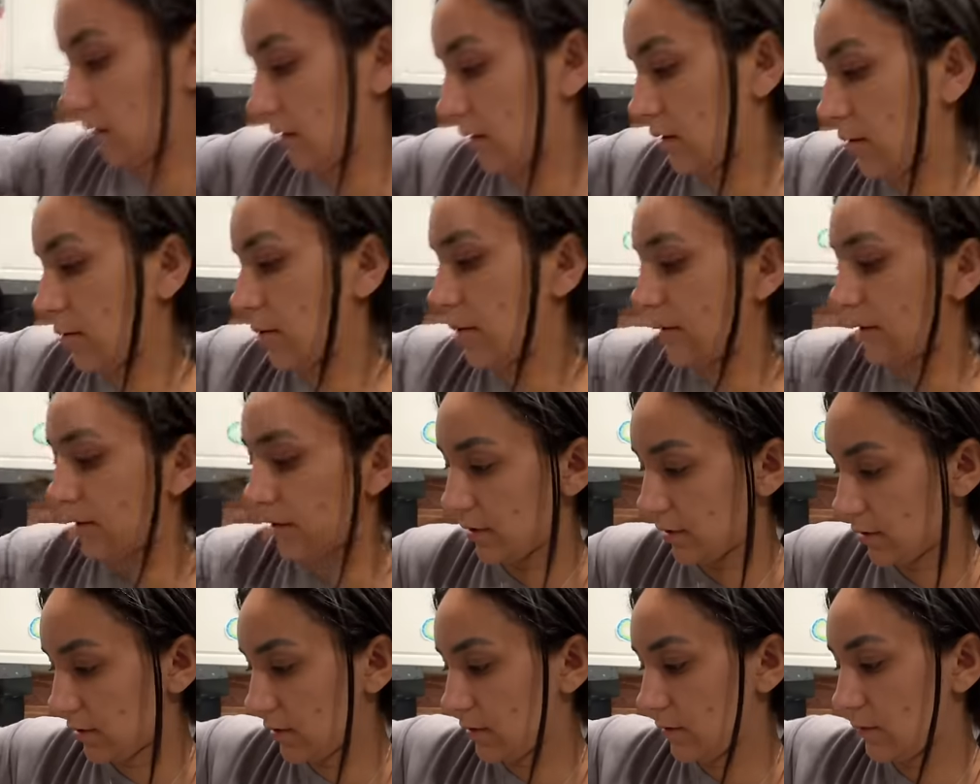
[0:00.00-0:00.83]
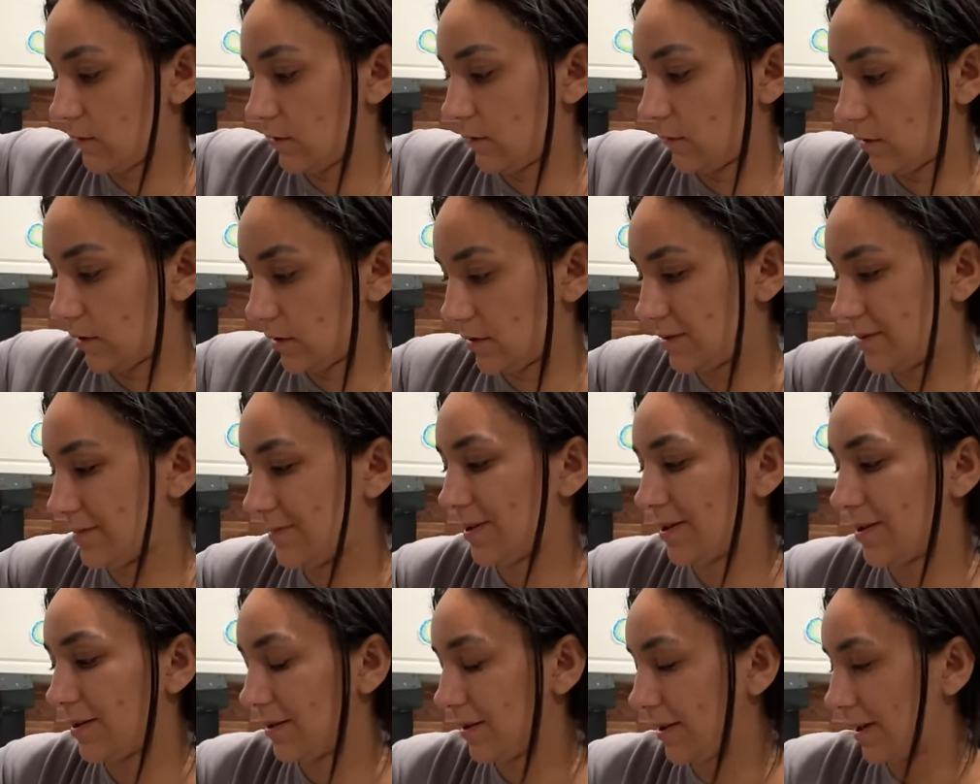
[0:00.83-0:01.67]
our butter. We want it to
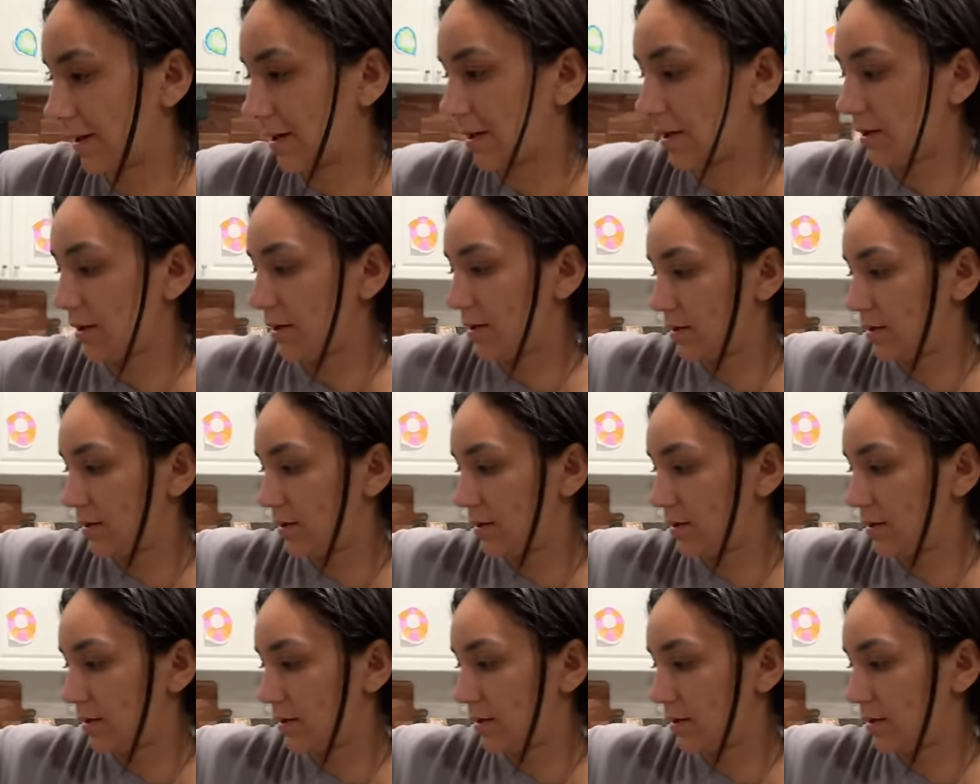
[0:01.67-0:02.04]
be like a